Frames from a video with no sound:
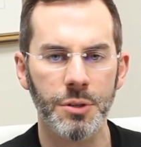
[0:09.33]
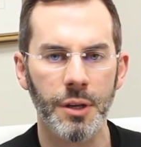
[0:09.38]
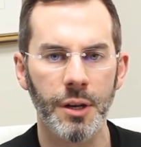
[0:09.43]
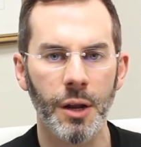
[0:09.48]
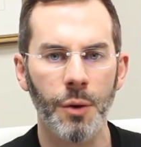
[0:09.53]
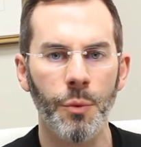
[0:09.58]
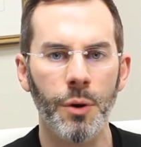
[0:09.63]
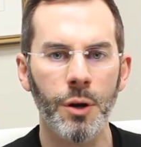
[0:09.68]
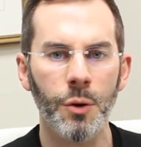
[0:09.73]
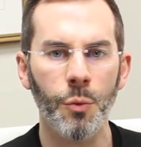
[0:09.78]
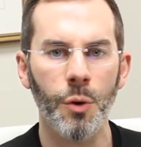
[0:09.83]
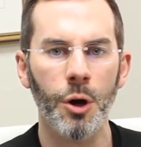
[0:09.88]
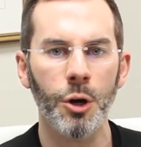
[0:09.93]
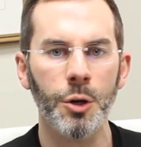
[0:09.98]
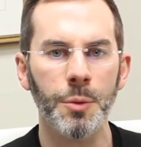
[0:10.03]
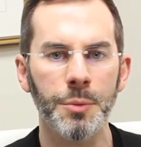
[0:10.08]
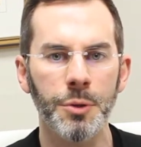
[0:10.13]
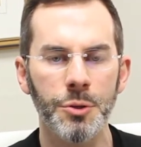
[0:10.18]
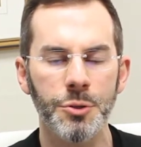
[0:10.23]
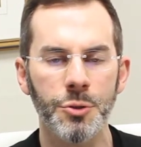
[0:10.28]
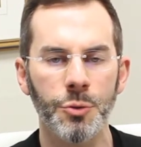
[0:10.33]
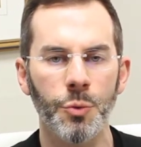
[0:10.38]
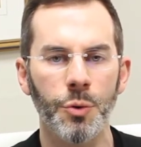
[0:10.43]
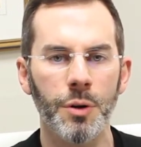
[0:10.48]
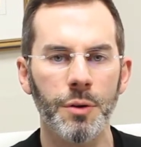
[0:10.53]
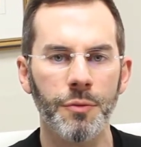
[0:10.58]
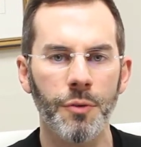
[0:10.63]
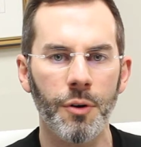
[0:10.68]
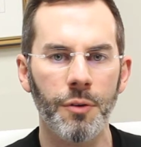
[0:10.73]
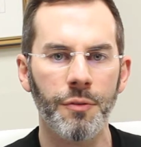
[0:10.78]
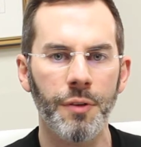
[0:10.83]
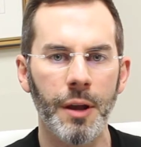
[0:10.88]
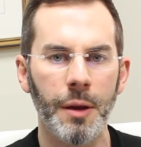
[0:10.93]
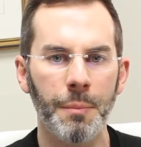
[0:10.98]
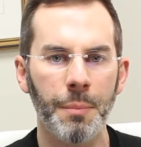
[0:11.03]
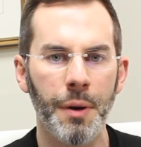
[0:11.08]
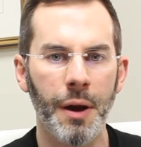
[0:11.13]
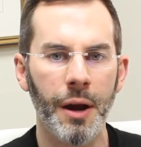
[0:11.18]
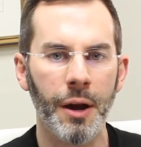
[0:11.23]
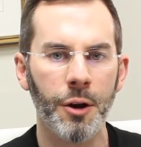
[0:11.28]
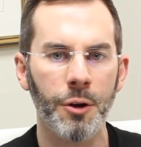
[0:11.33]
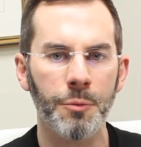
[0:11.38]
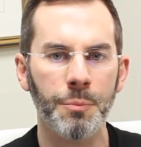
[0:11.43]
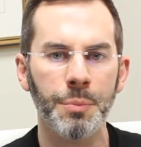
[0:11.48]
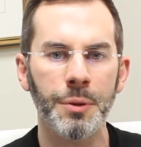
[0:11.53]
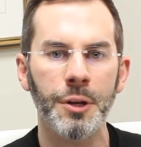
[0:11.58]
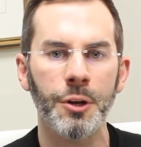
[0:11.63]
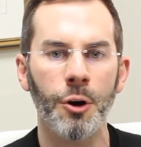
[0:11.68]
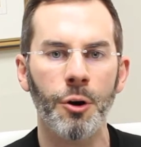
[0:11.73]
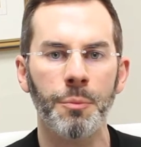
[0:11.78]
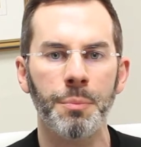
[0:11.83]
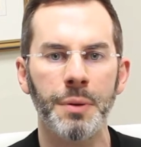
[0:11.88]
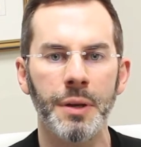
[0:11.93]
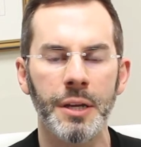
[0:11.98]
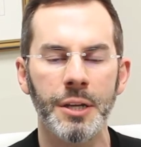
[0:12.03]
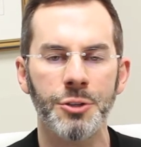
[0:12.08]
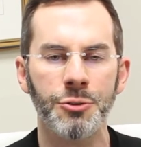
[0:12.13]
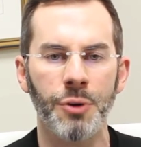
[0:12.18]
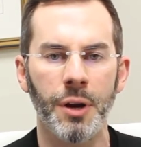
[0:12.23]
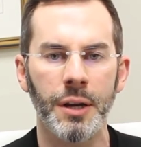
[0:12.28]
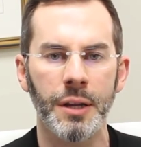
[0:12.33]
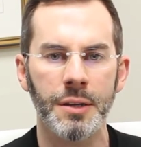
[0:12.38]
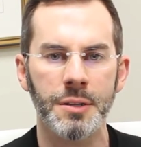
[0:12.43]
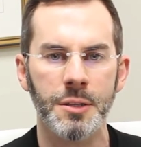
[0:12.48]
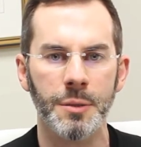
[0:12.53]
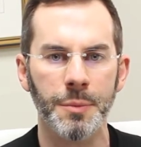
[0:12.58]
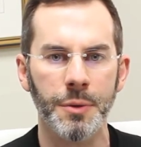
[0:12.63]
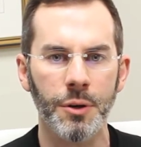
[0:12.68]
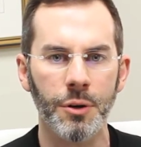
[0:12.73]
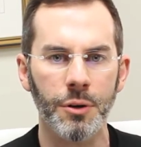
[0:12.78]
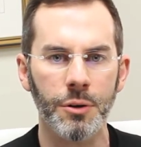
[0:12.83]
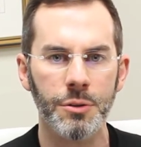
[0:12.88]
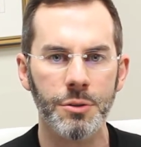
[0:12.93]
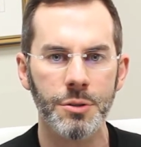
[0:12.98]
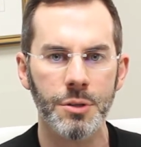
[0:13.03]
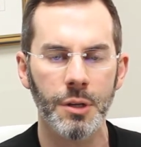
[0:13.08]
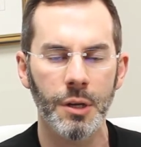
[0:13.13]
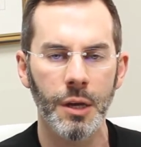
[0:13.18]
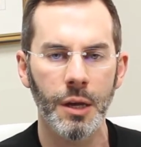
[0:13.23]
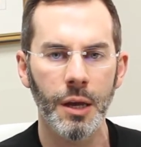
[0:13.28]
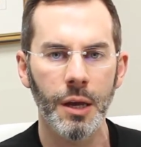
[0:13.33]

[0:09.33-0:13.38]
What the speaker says: and I want to welcome you to one of our Vampire PRP training seminars.